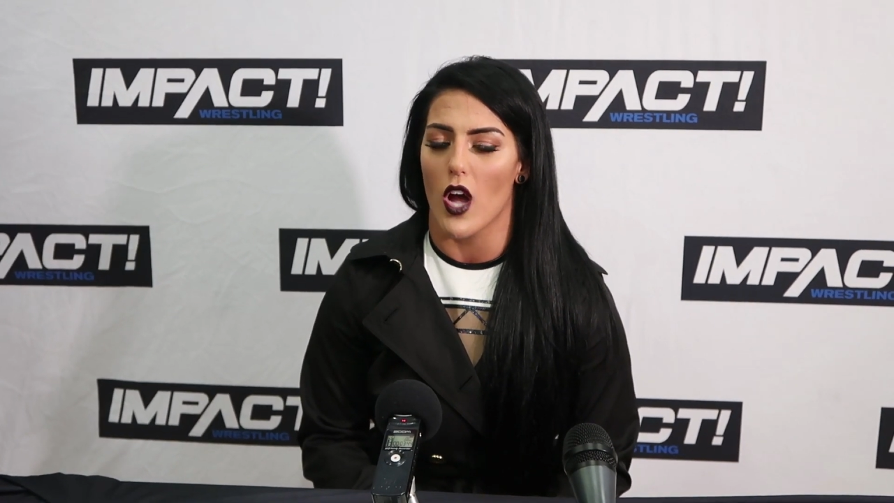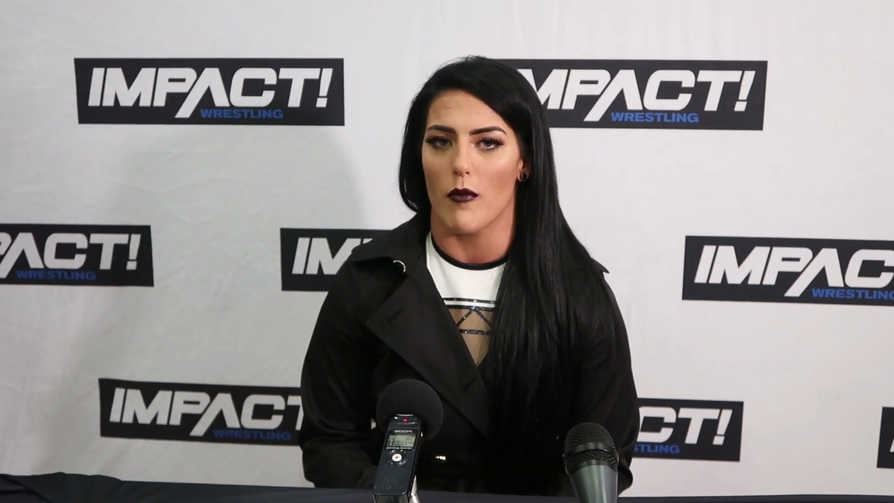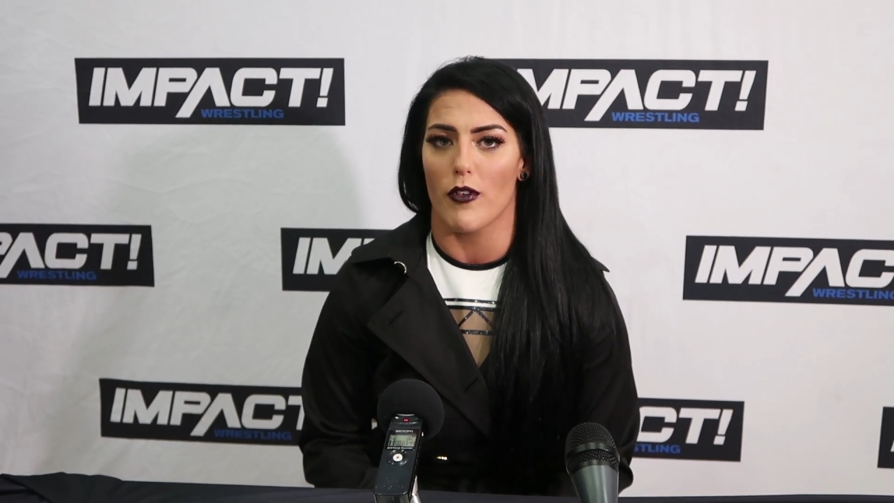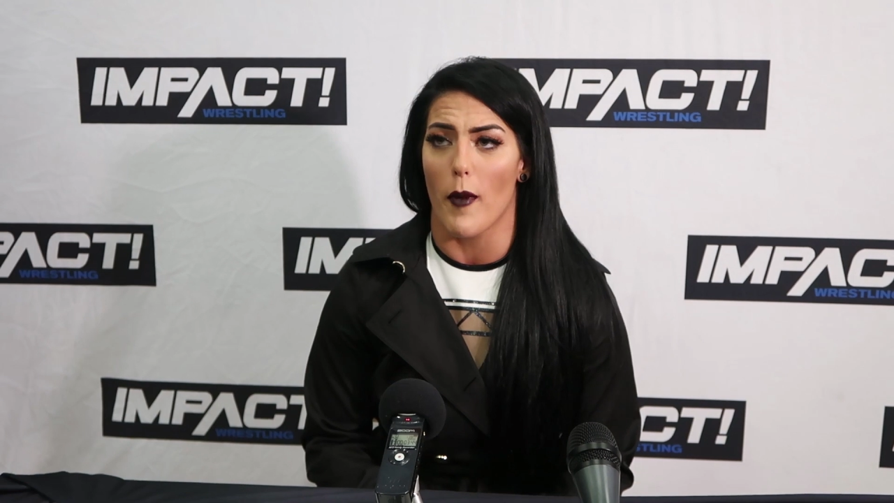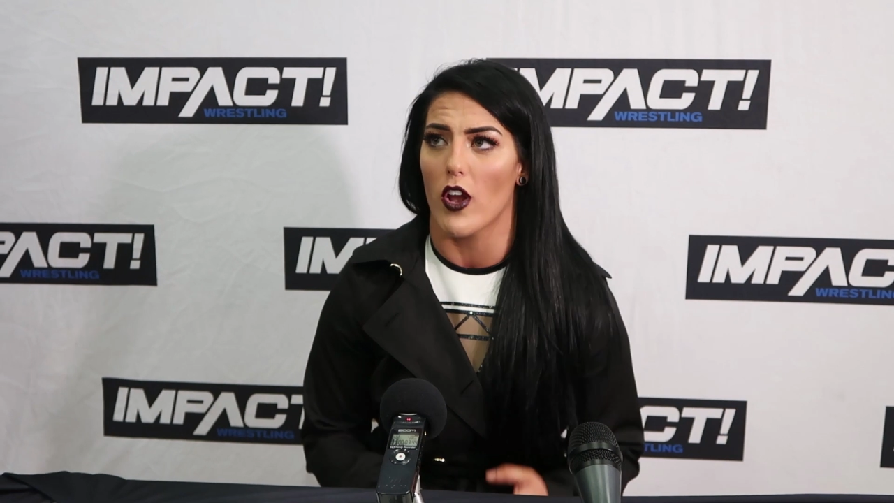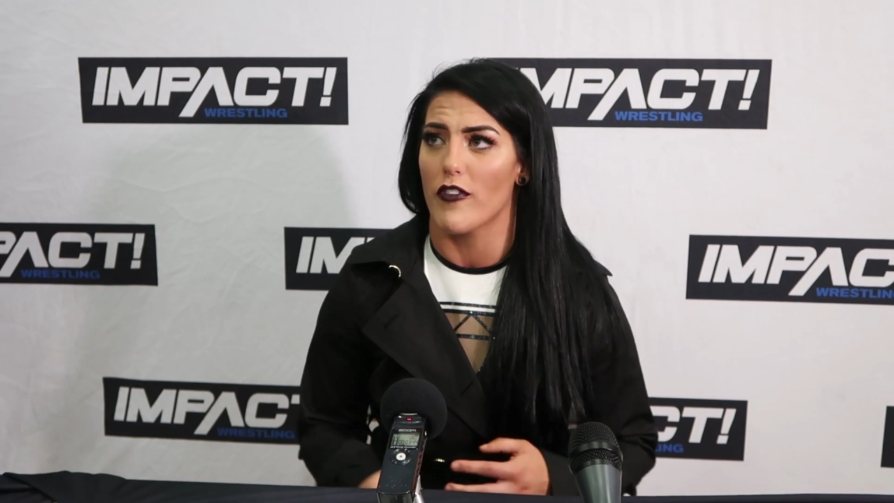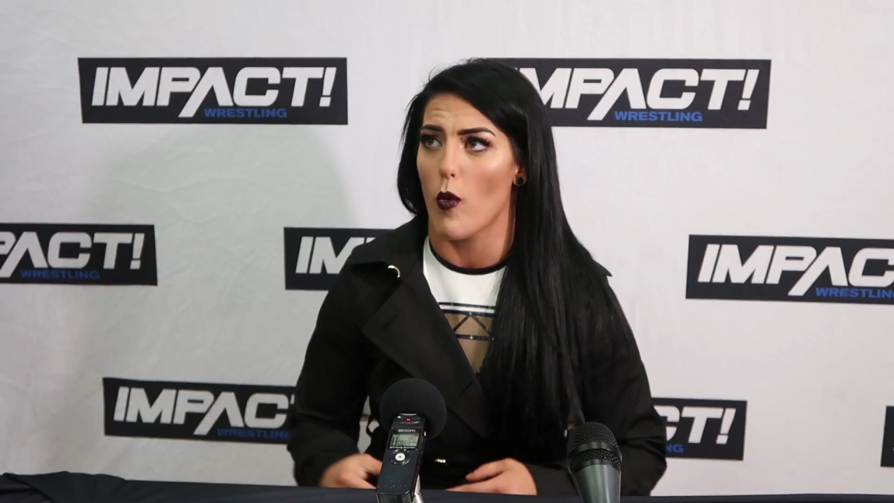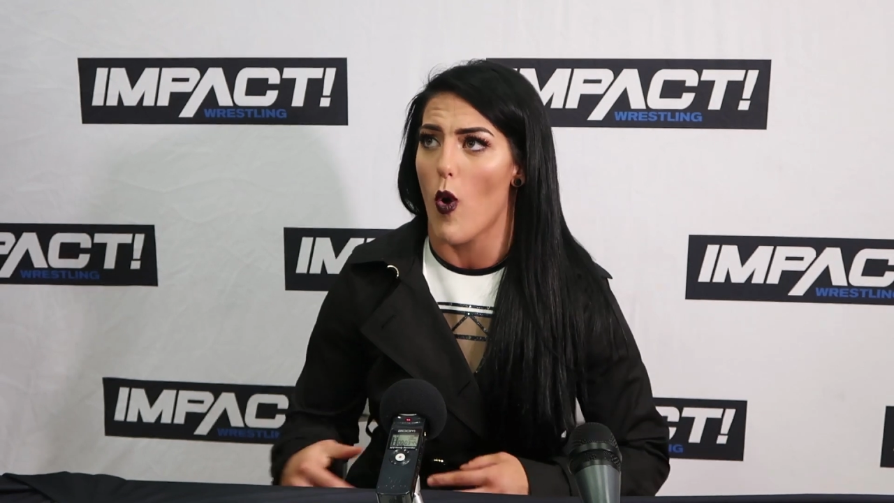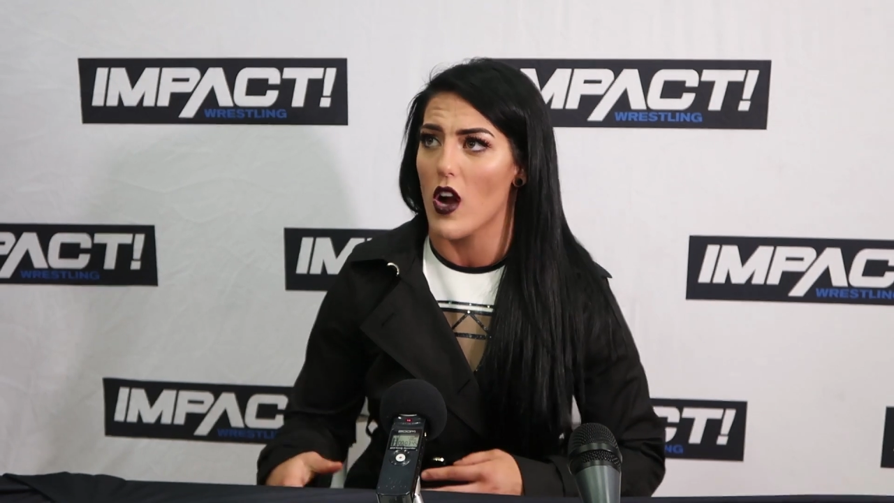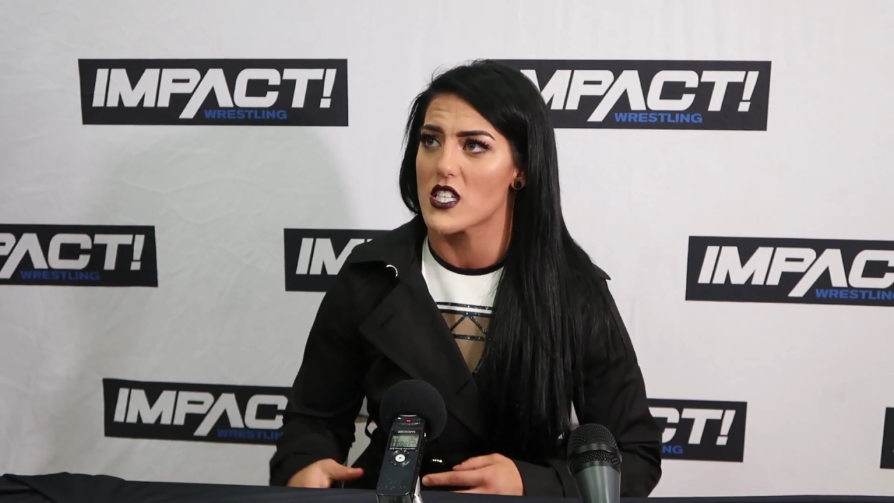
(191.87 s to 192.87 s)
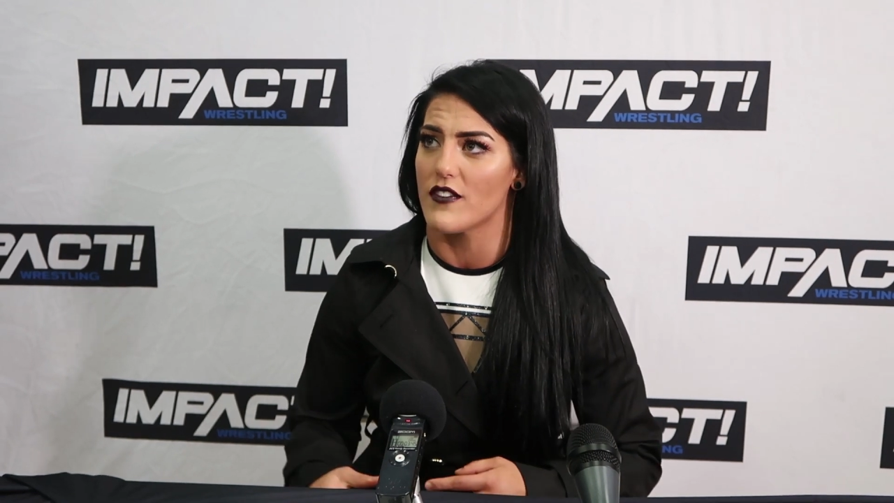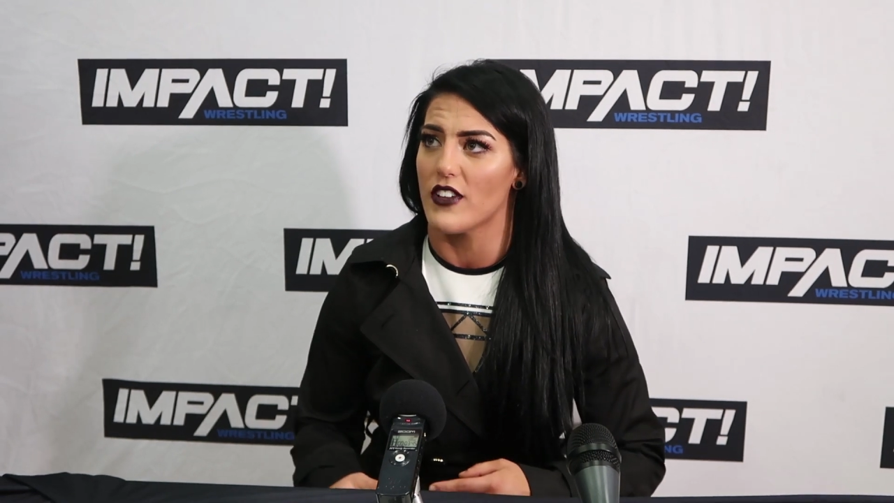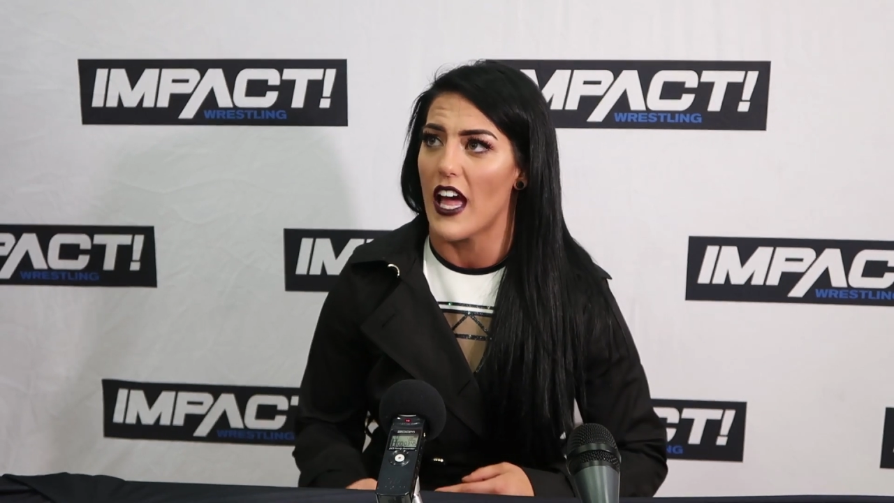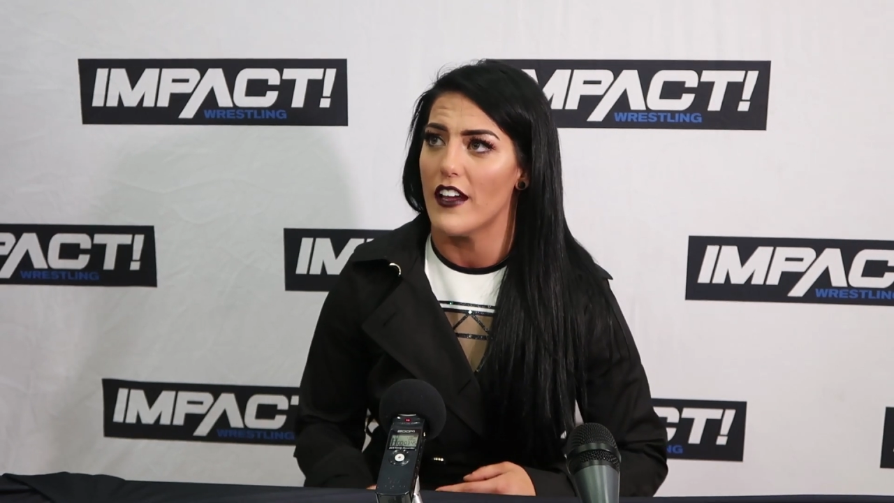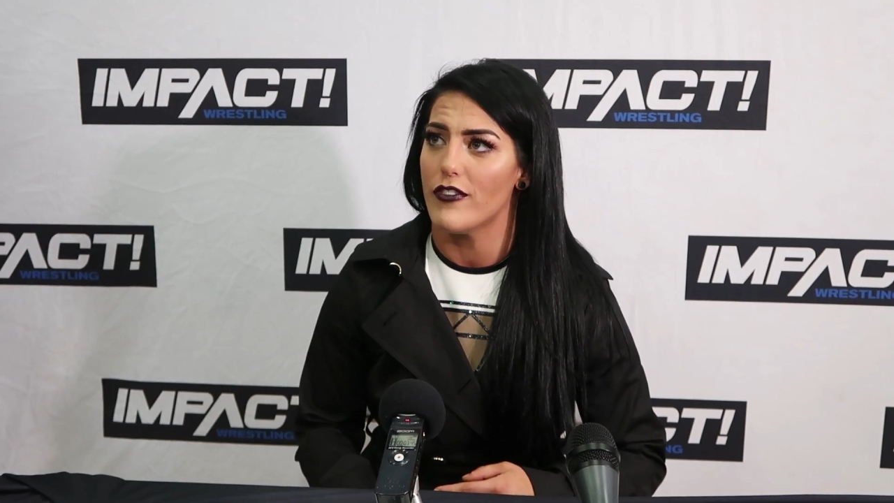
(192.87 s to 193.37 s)
come from all different walks of
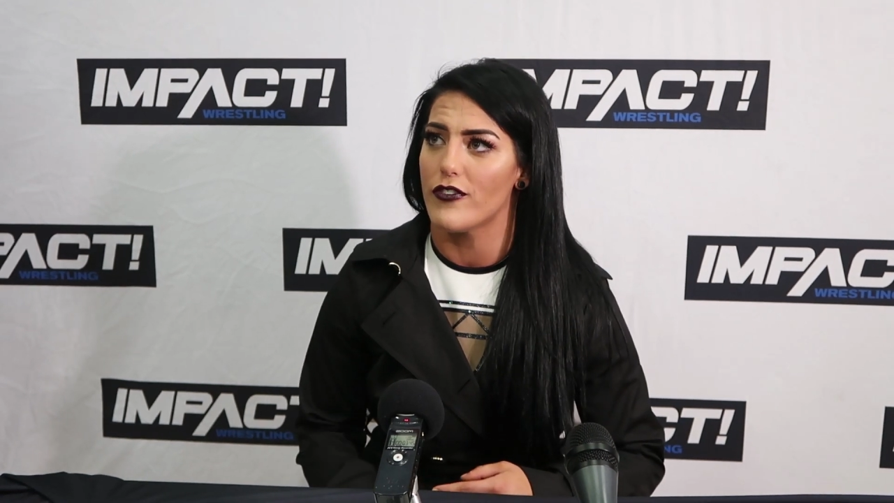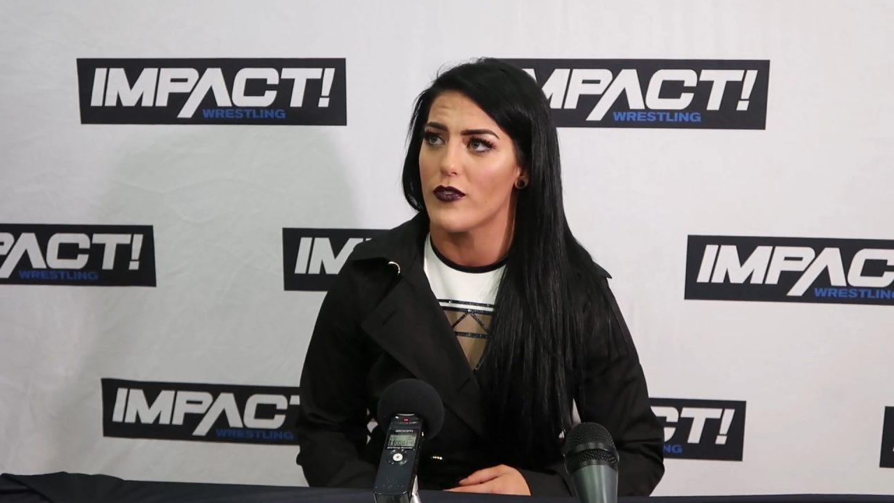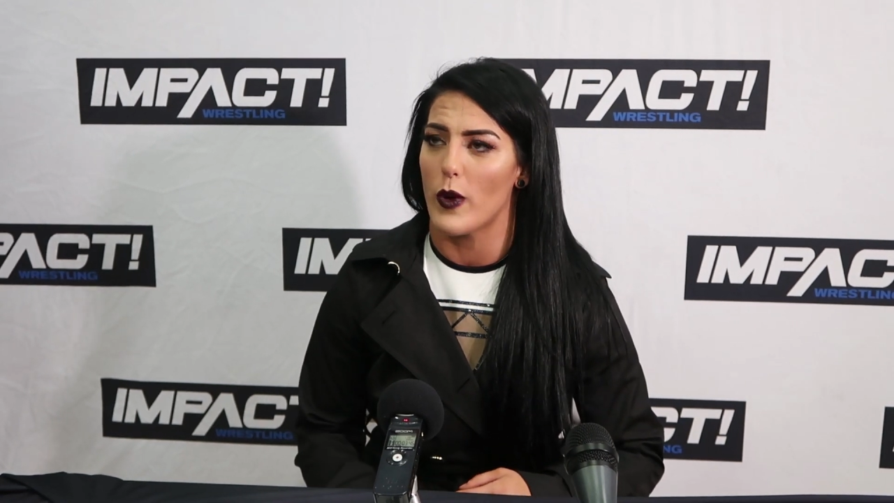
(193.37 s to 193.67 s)
life.